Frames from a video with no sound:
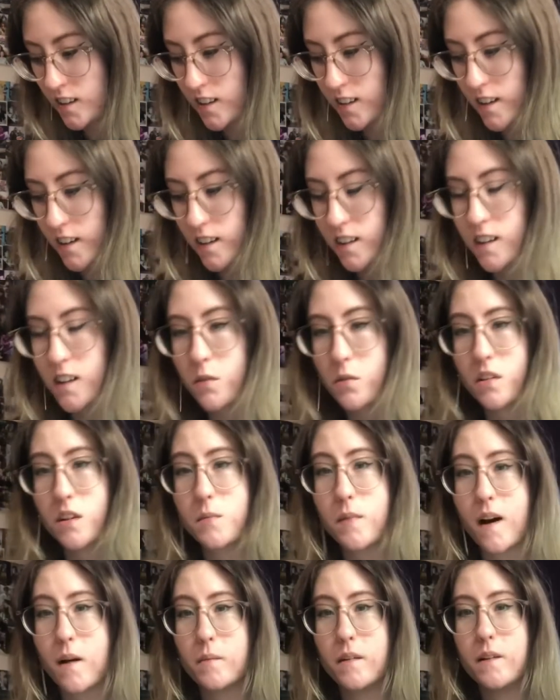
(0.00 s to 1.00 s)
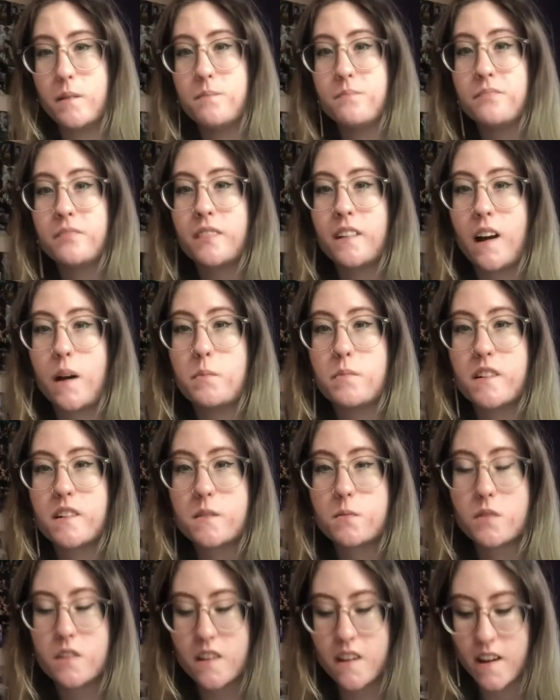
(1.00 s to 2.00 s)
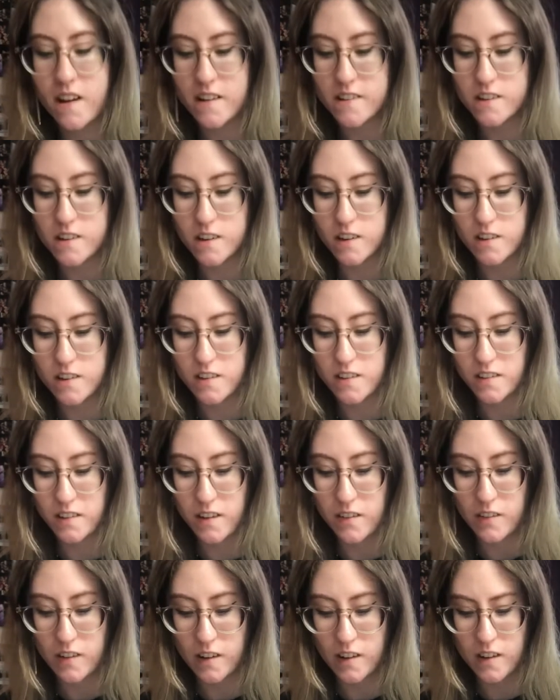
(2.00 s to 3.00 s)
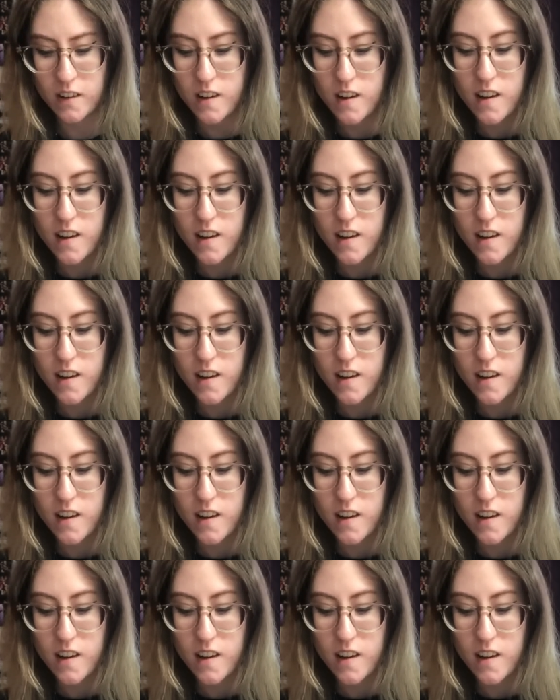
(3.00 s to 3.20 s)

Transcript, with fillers: it can get really bad but I'm just really hesitant to leave it